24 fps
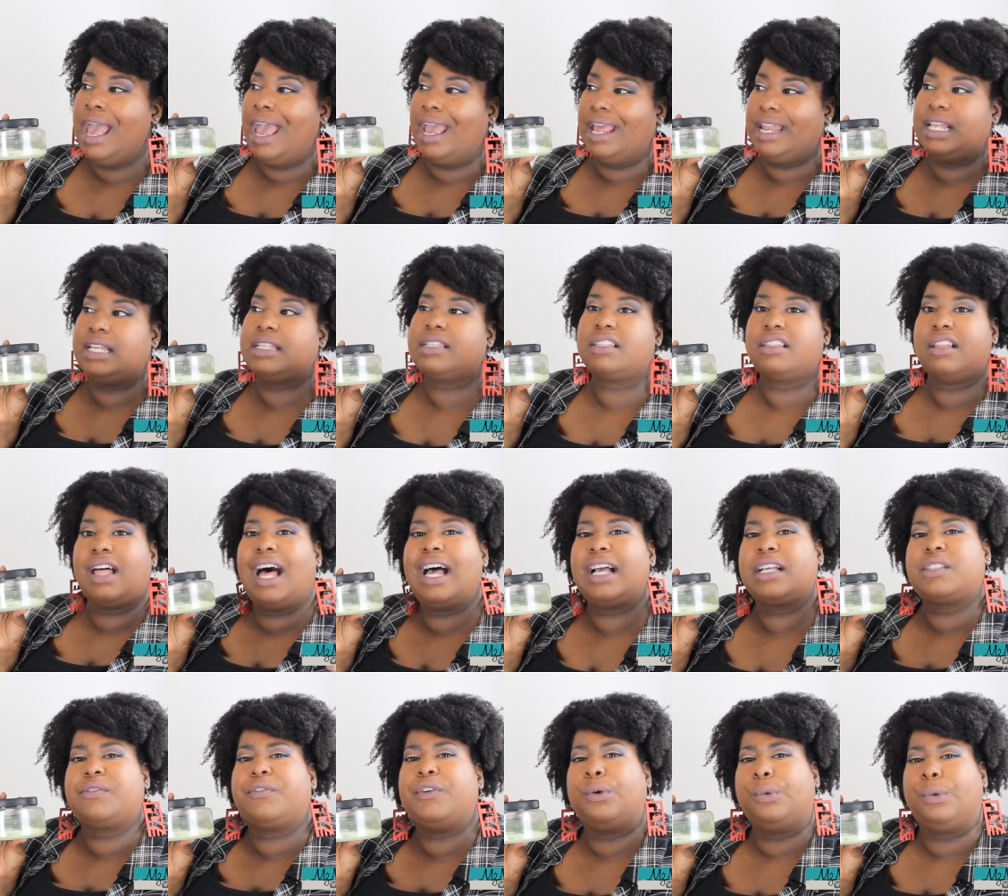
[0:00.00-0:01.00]
And his
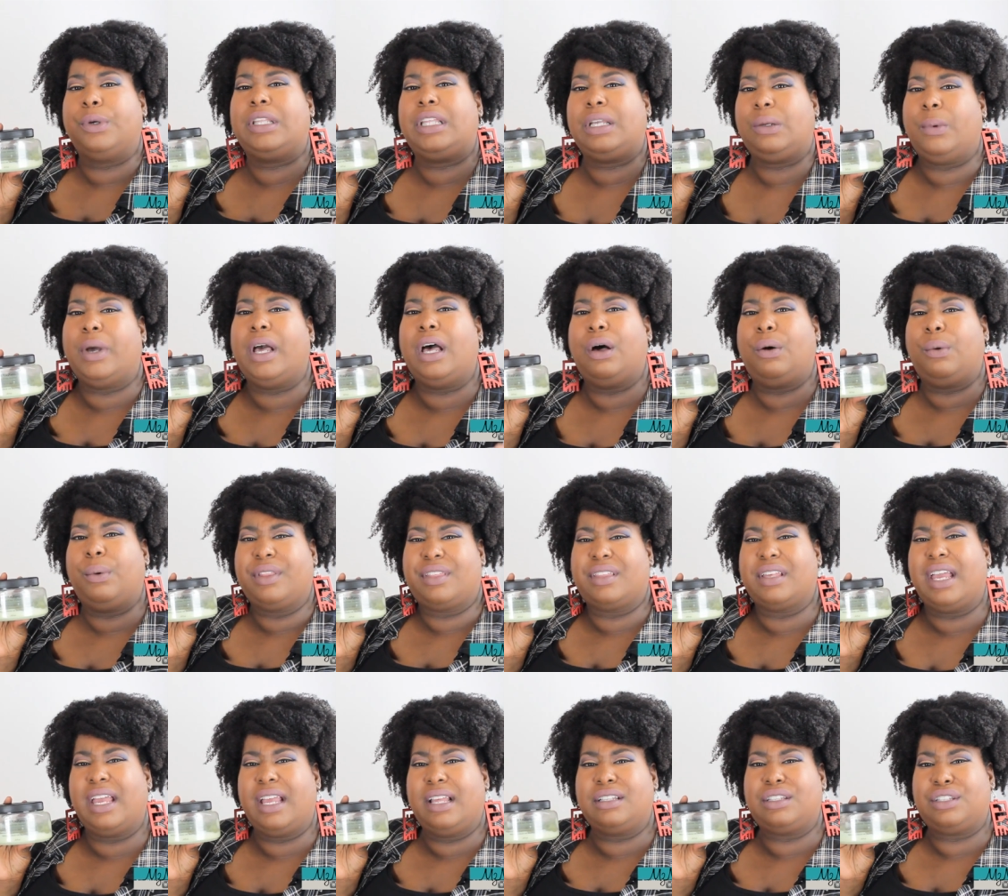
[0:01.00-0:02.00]
locks go really well with
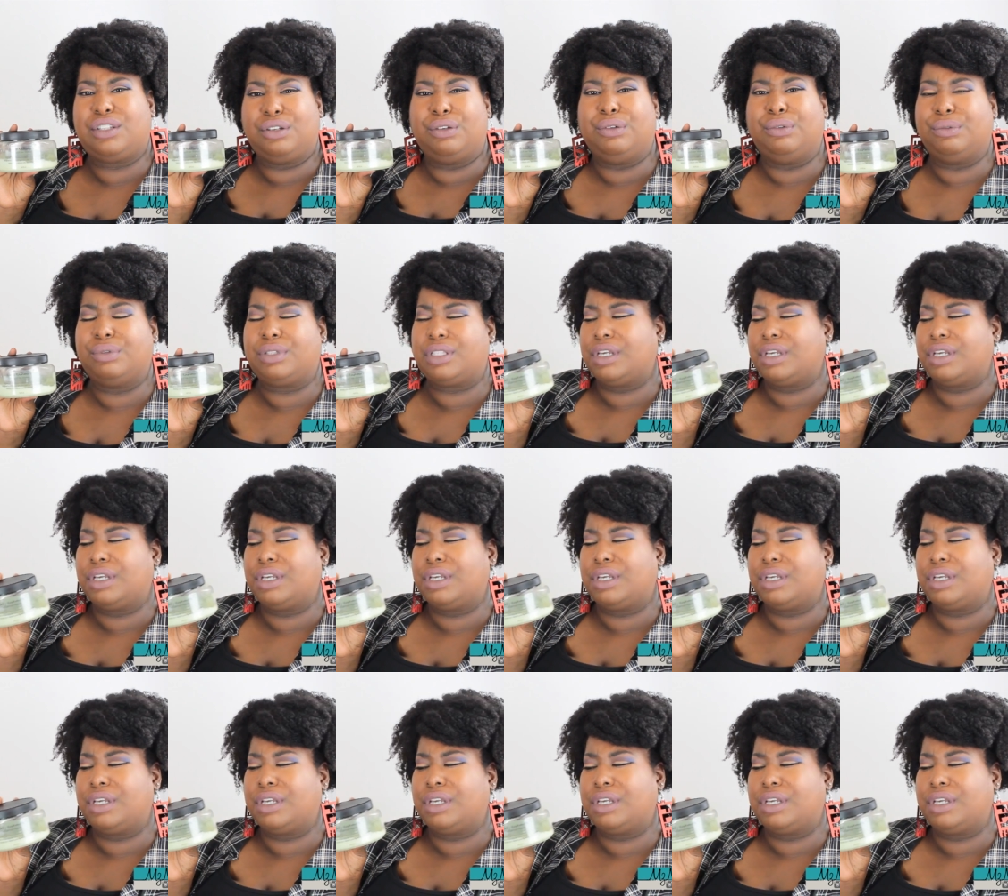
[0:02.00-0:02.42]
it too.